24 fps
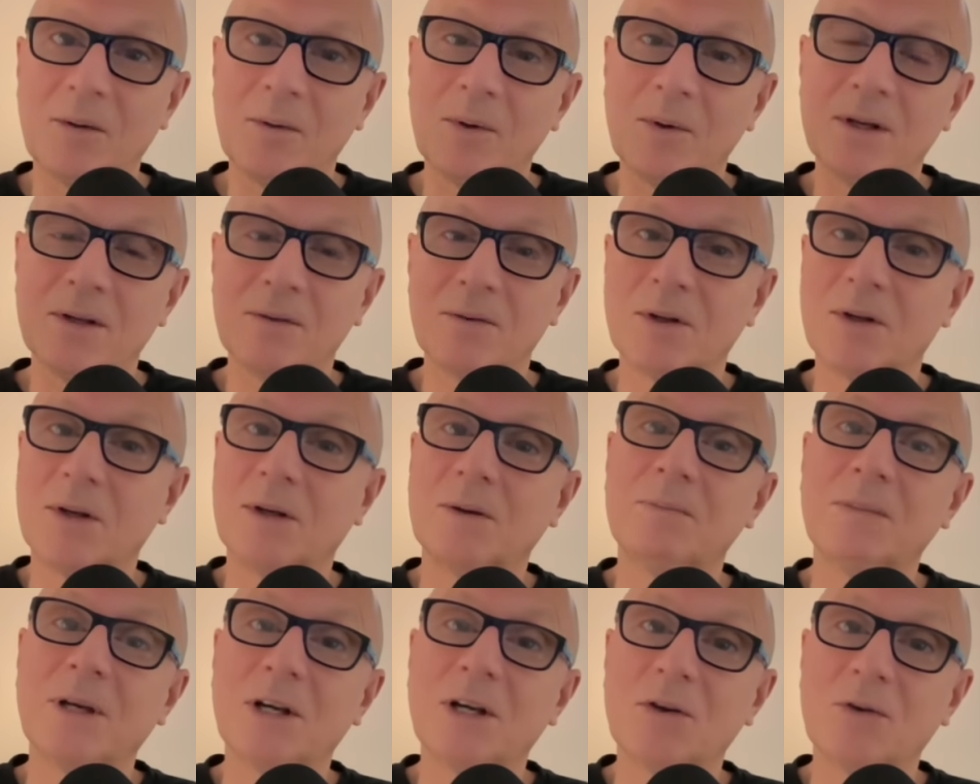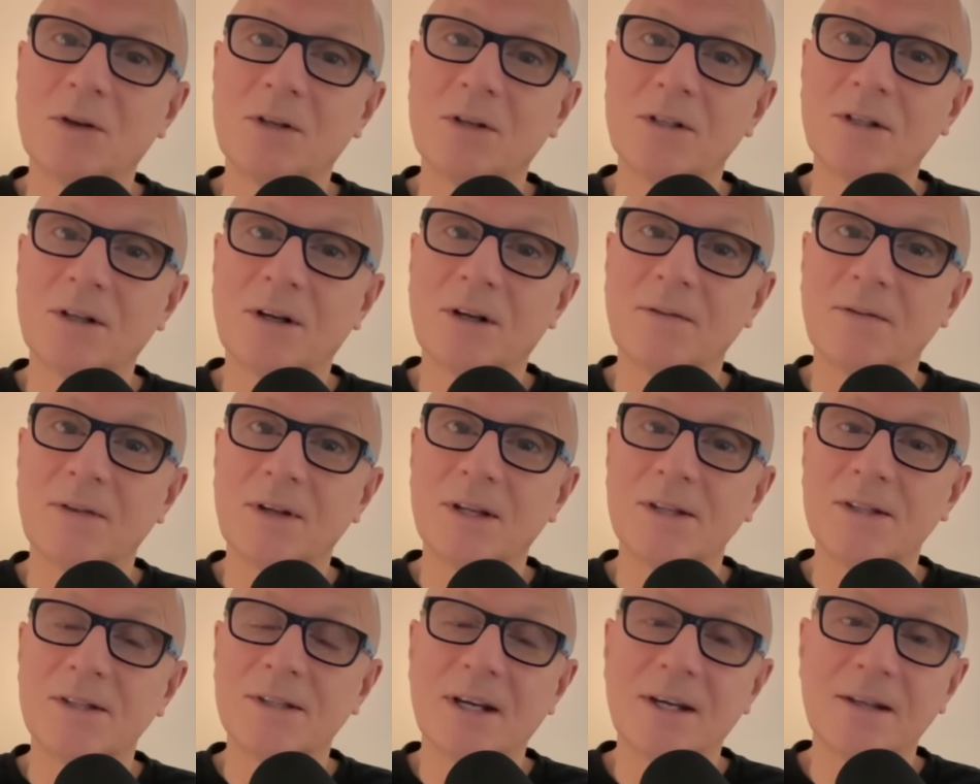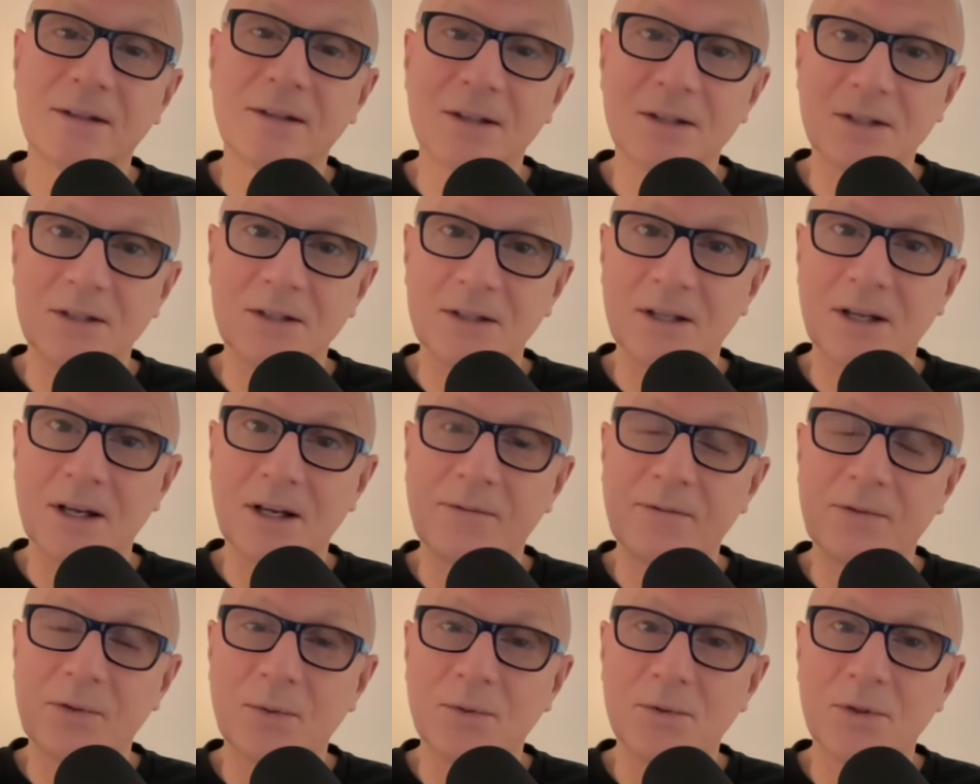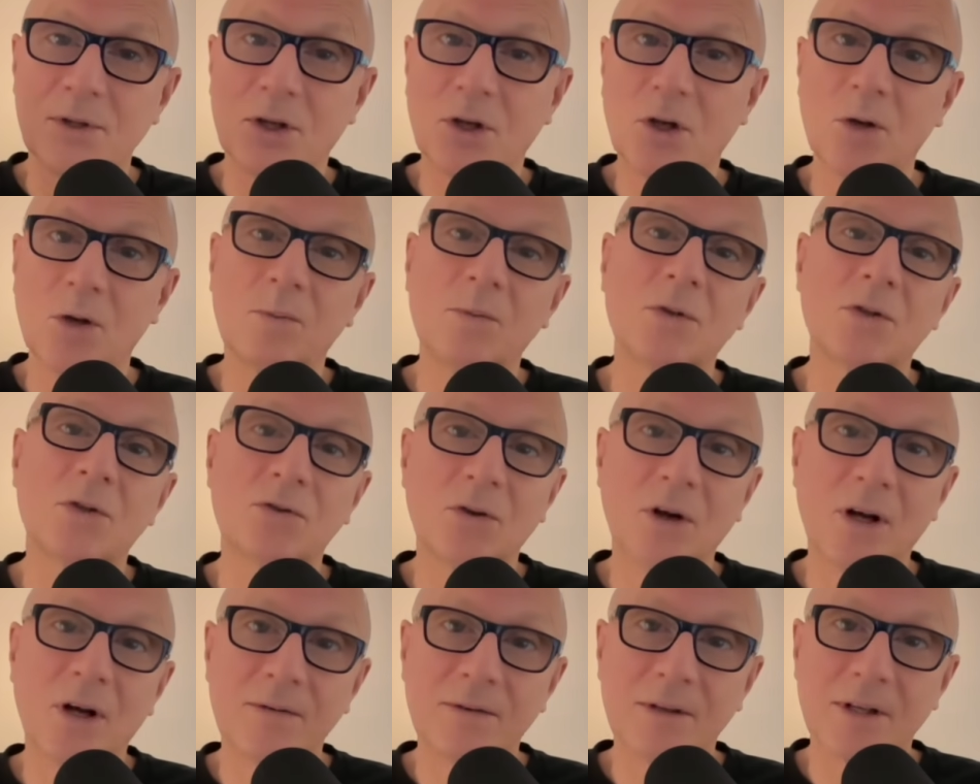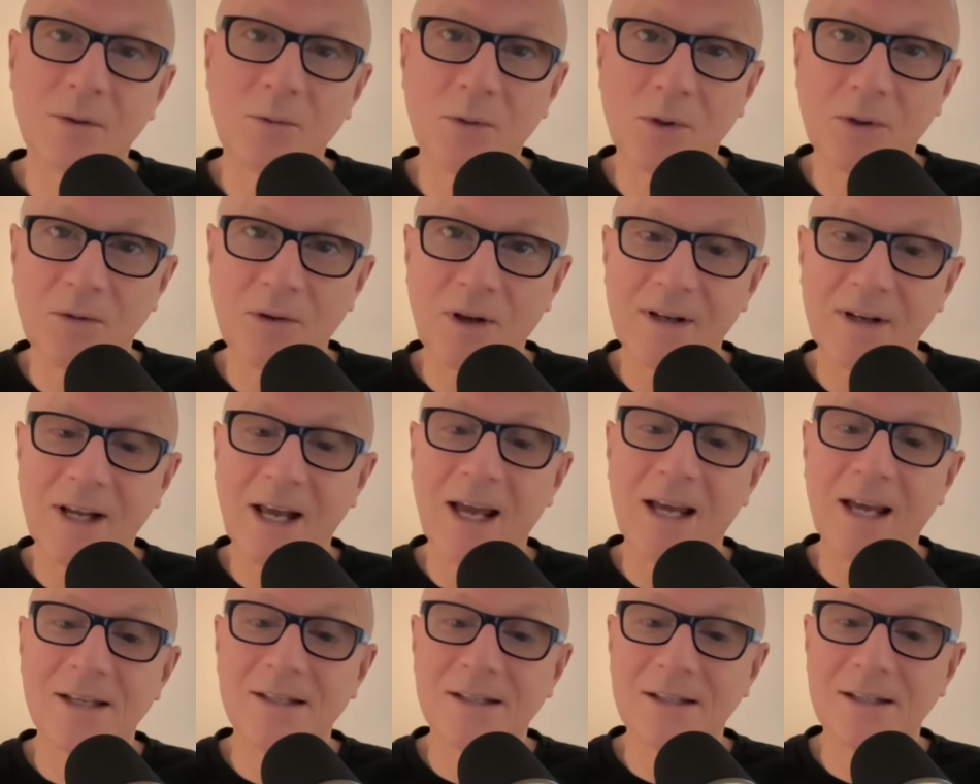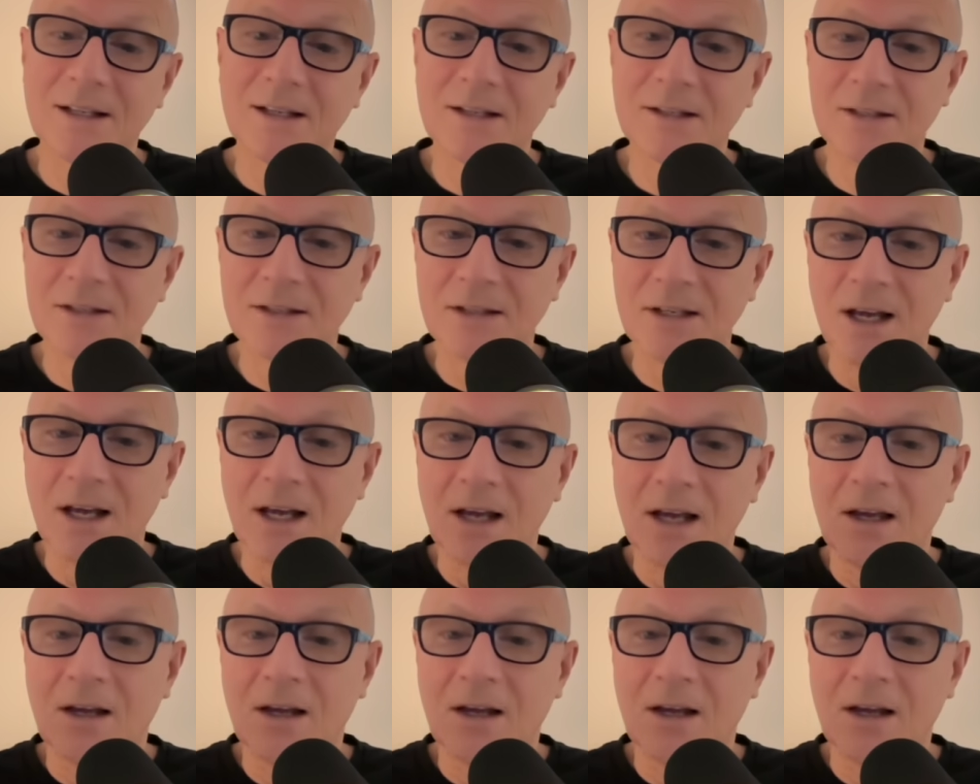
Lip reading: I mean, you can be critical of this, saying this, if there was a human driver, they would have had accidents.